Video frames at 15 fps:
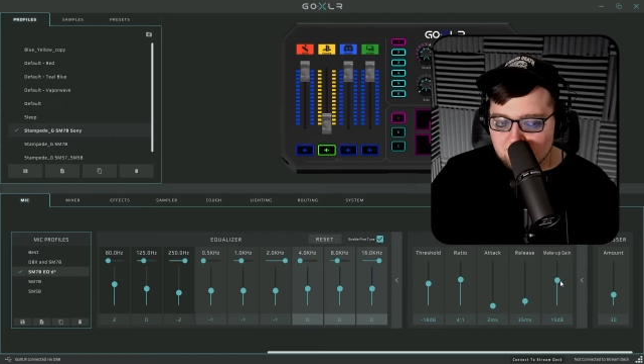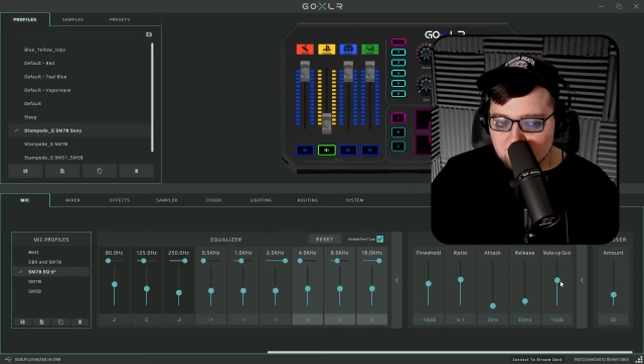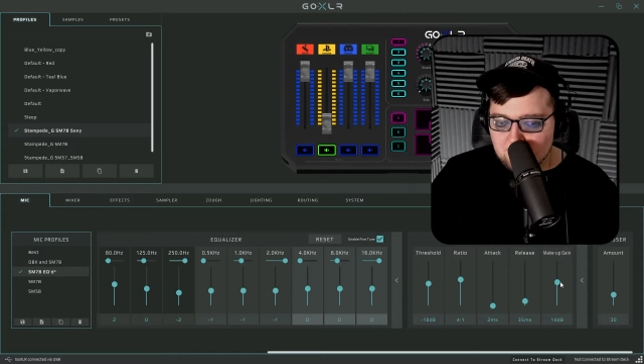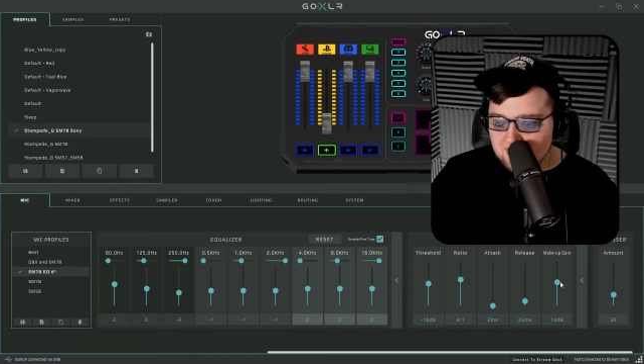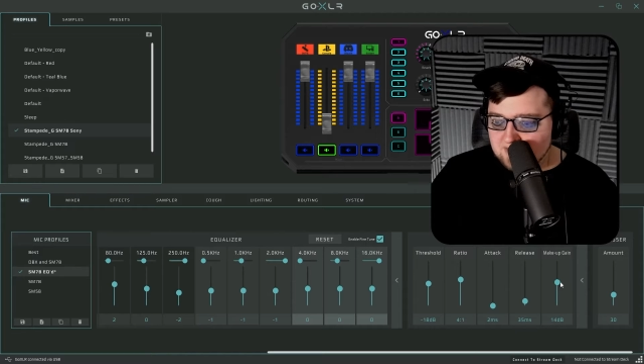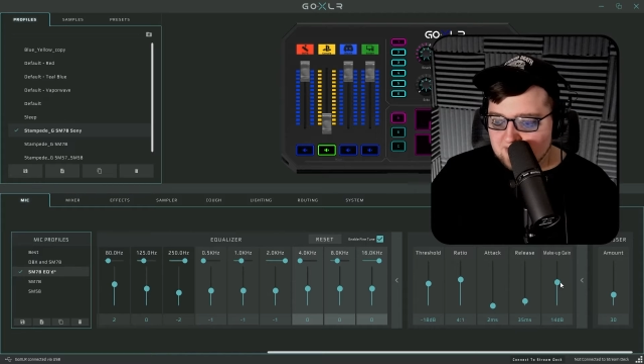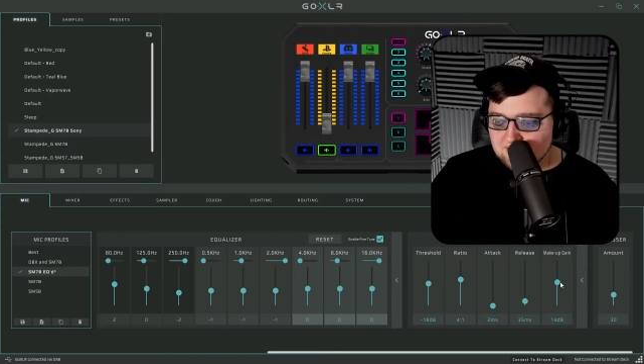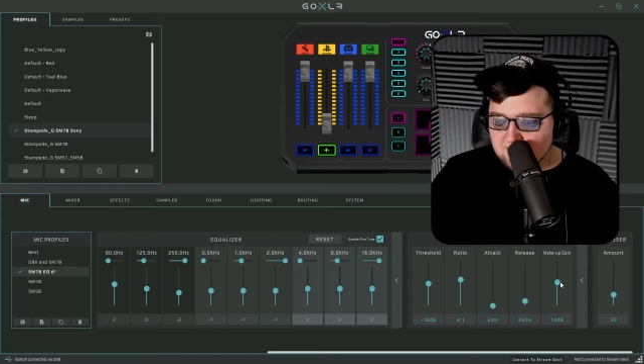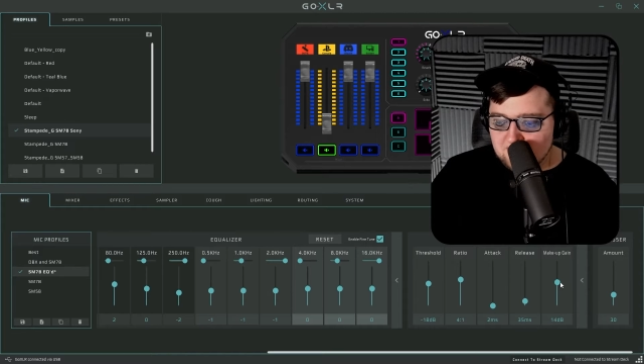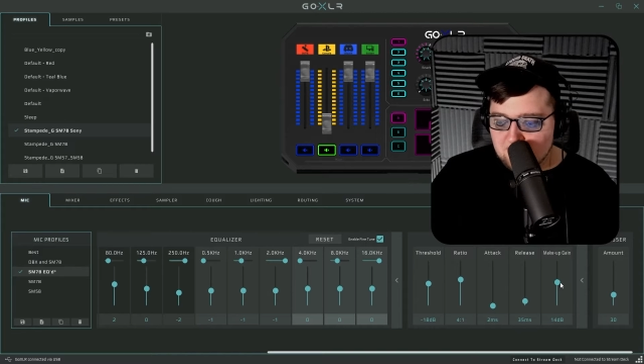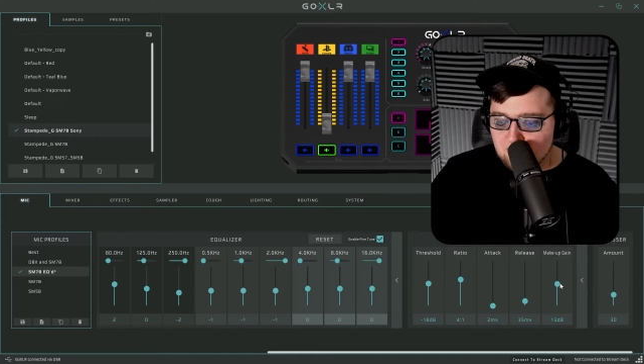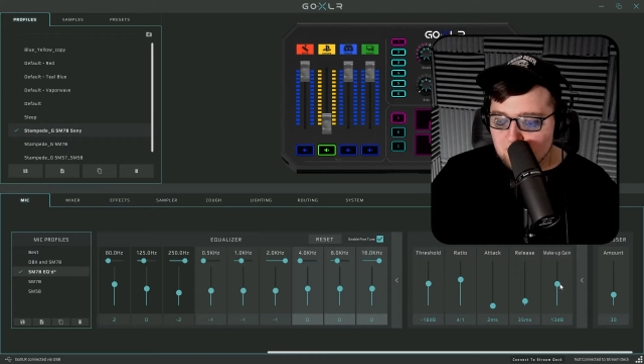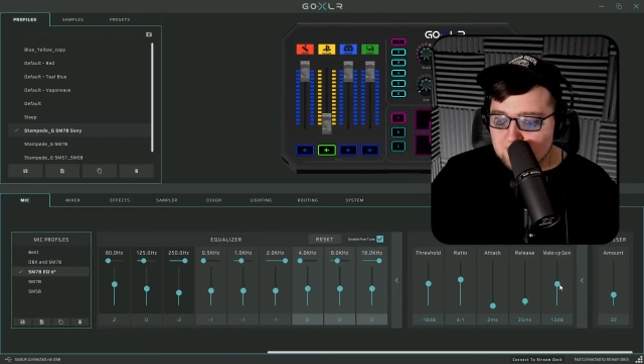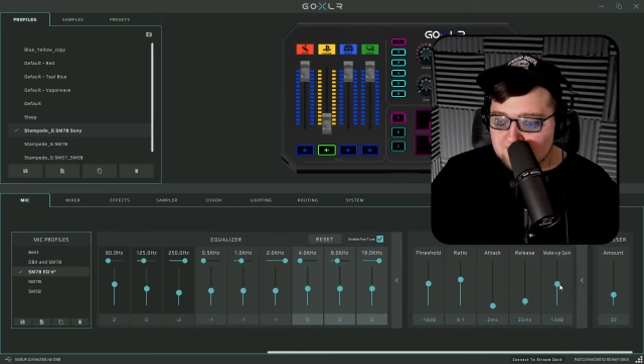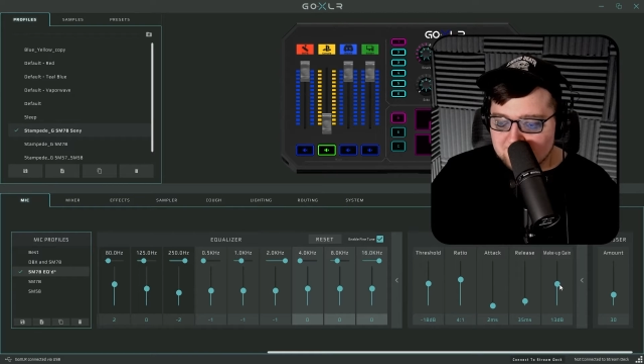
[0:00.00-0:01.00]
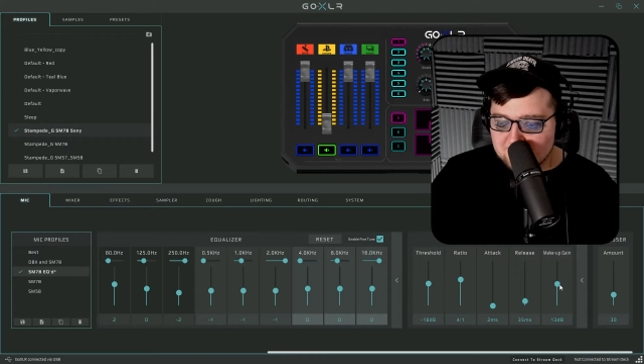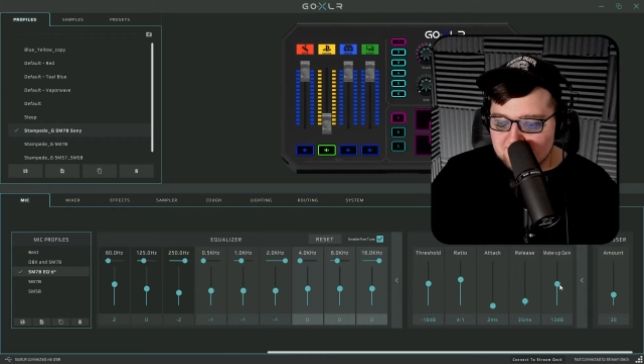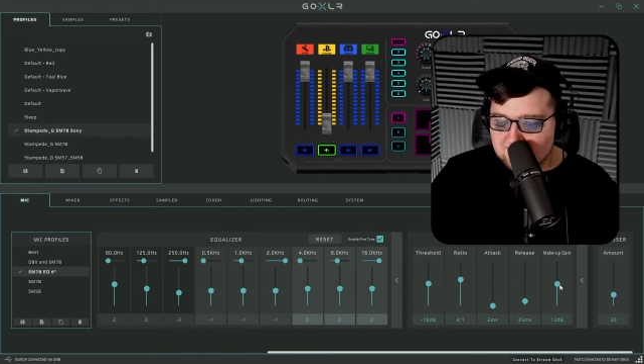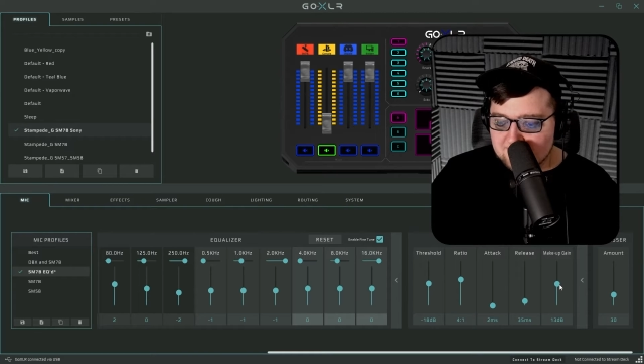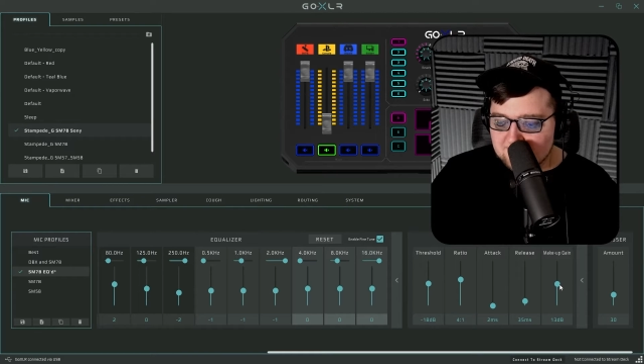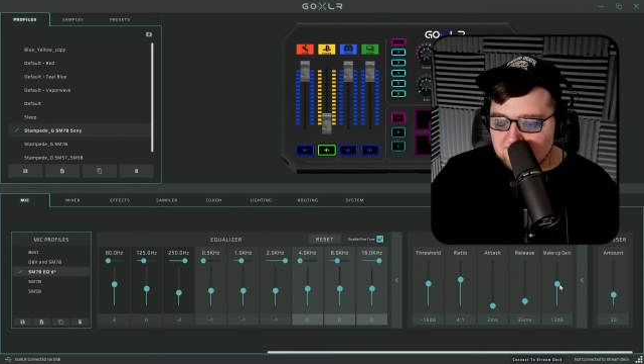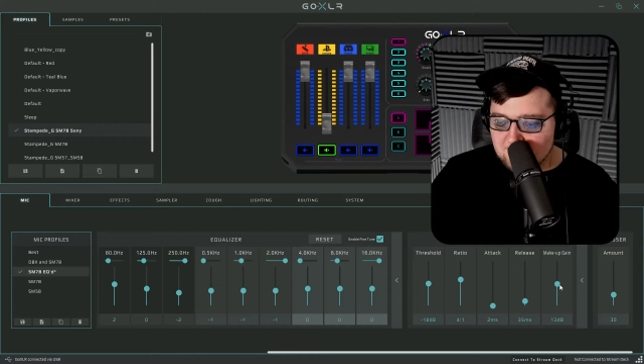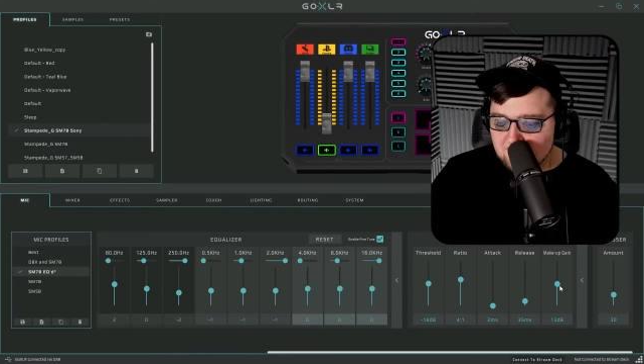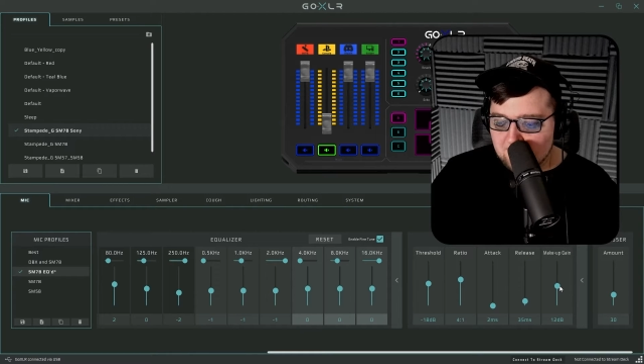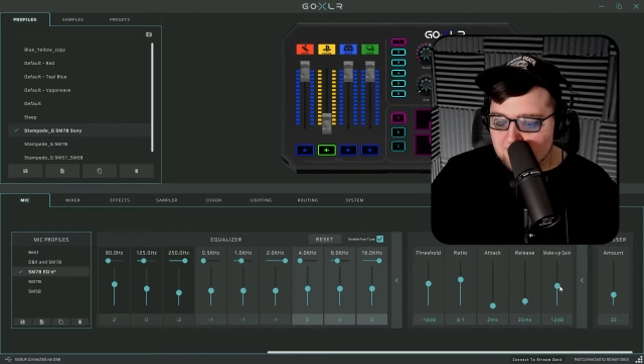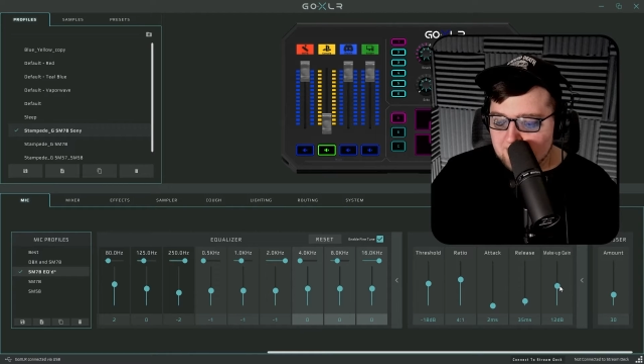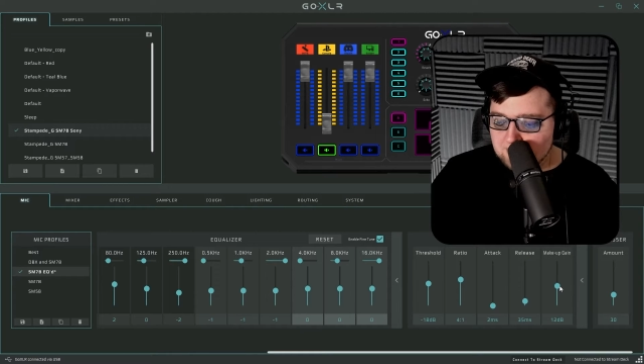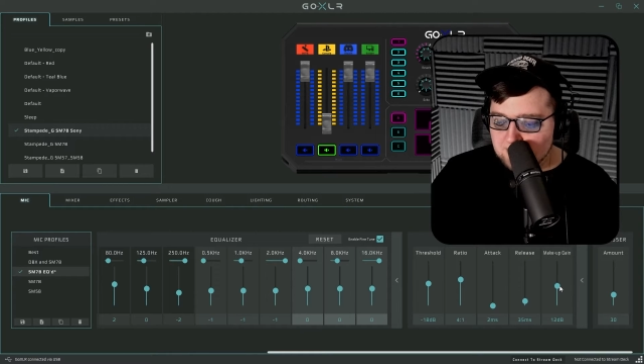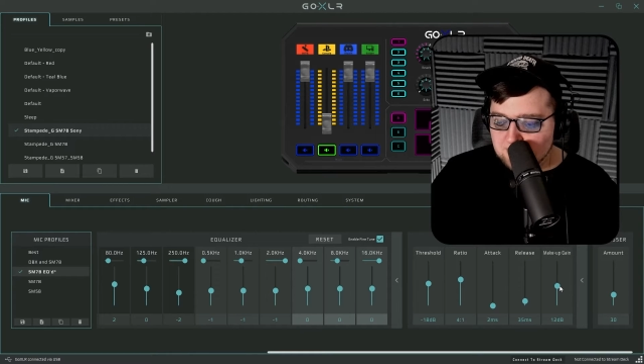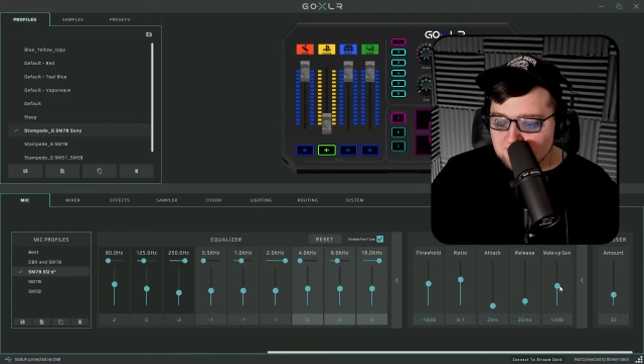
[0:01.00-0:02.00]
basically noiseless,
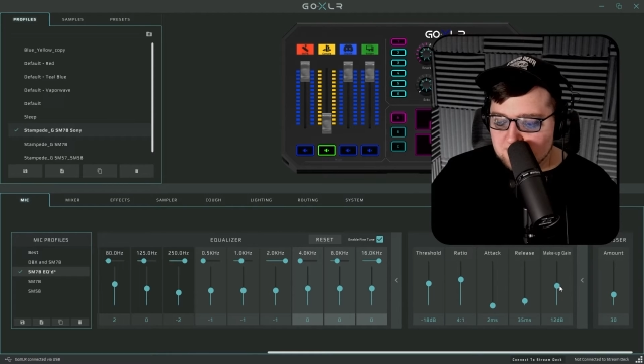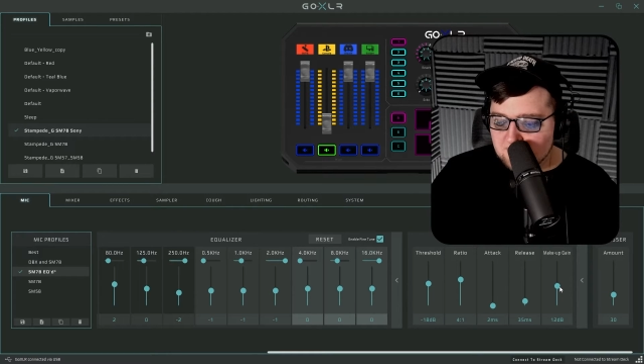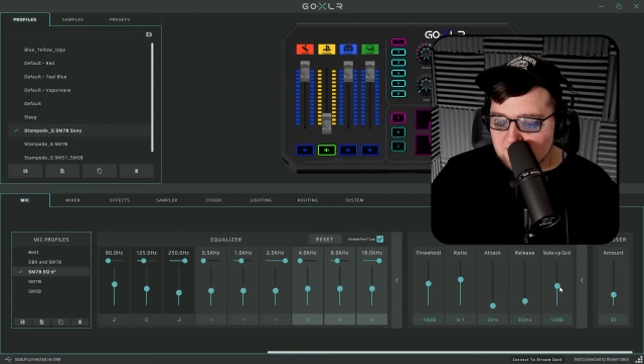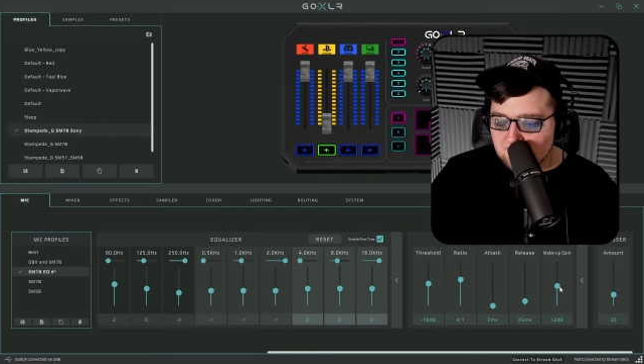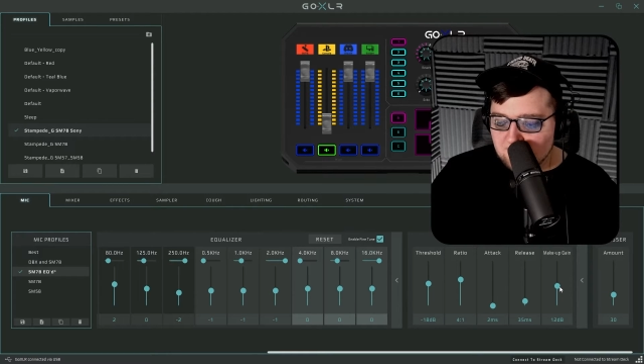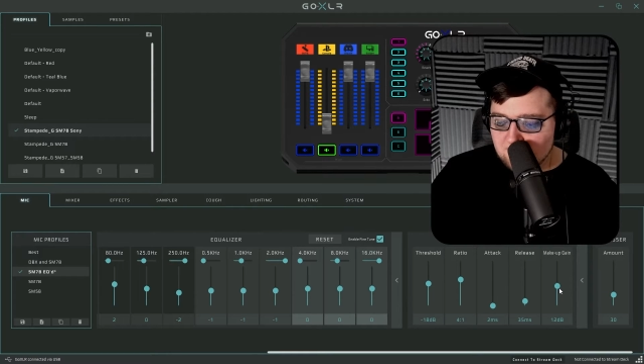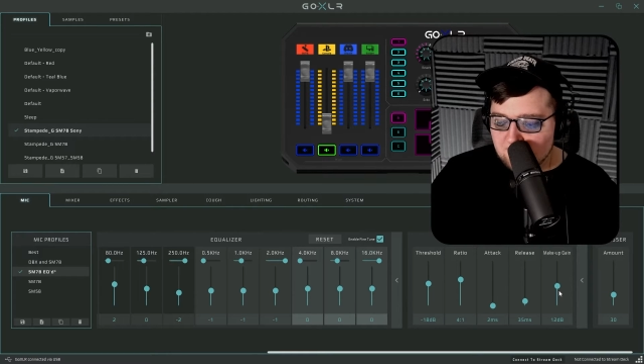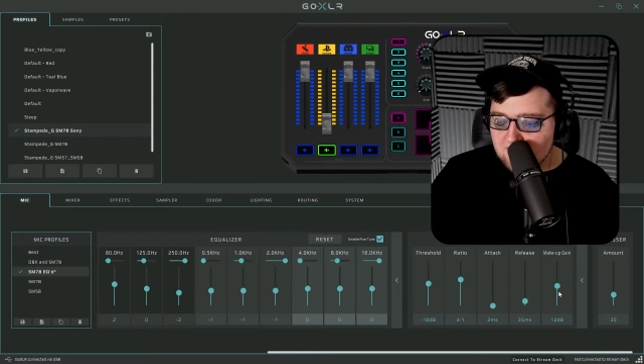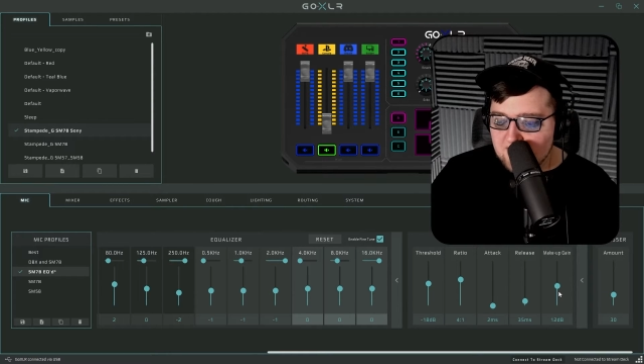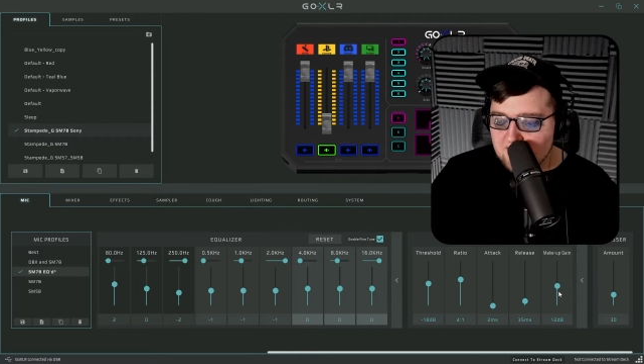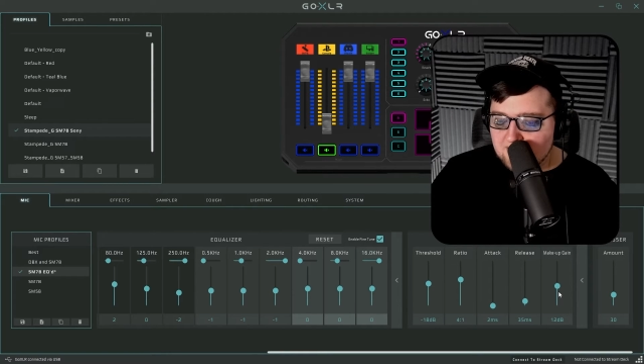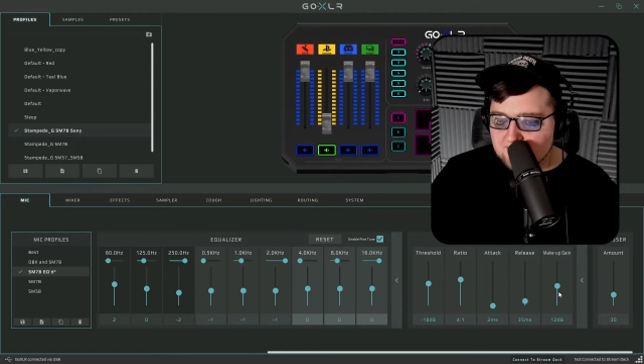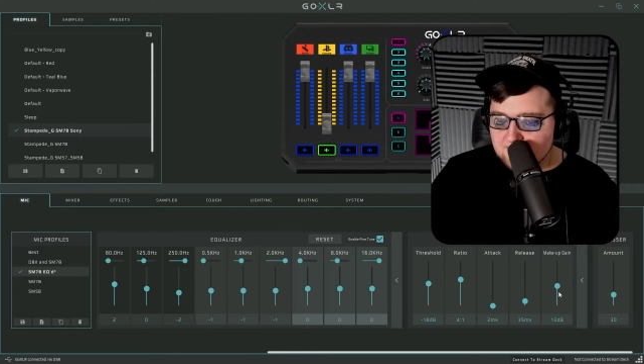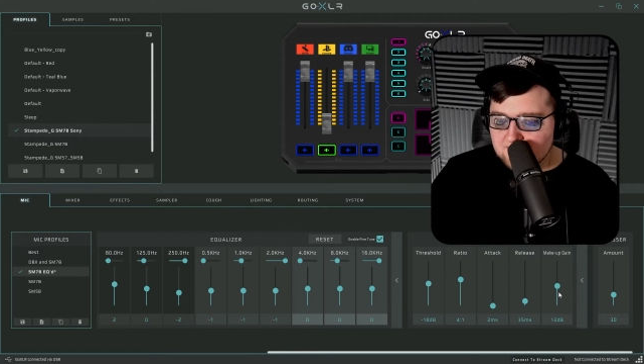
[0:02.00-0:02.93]
up to a certain degree.